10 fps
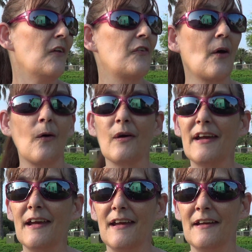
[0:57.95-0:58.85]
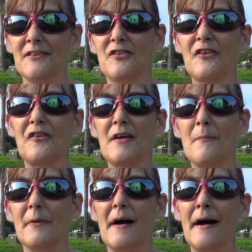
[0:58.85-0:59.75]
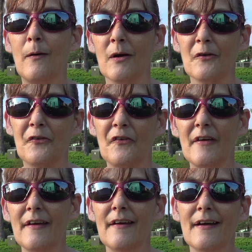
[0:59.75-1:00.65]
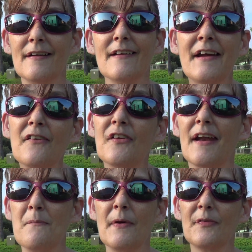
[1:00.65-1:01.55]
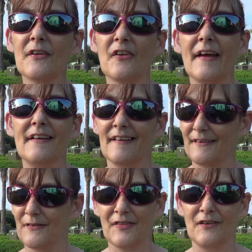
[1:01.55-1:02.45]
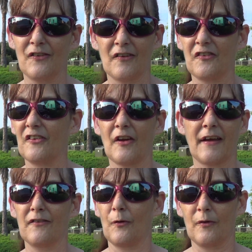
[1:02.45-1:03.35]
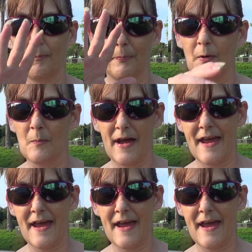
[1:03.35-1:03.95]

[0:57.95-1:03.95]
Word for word: So in just a couple of hours, like I said, I built the site like within 60 seconds. It was boom. I